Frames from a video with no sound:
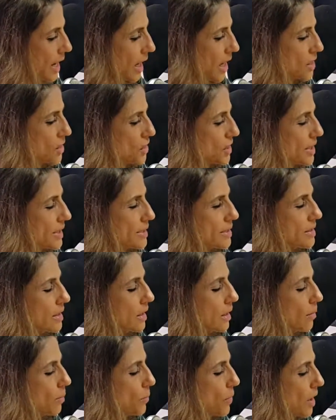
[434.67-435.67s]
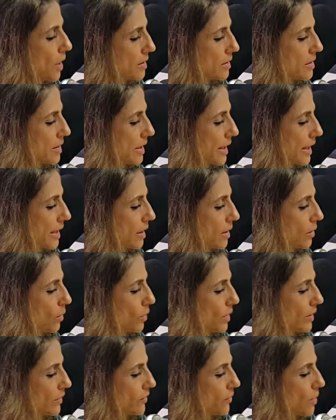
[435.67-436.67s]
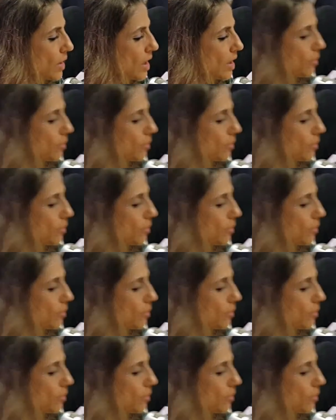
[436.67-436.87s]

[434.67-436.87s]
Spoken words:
and she's partnering with